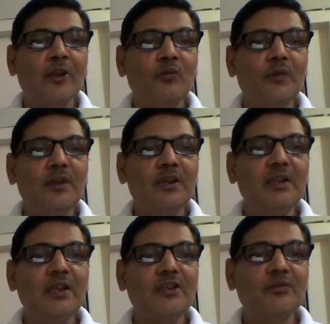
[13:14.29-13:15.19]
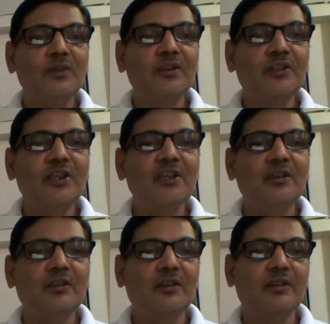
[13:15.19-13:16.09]
we need actually
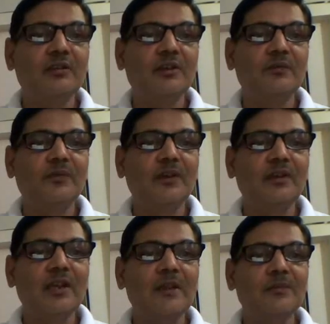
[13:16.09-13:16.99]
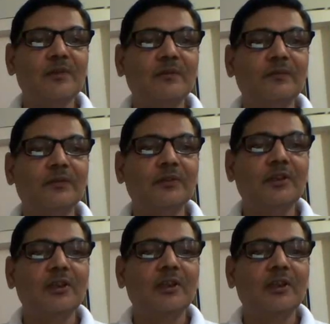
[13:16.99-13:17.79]
3 different types of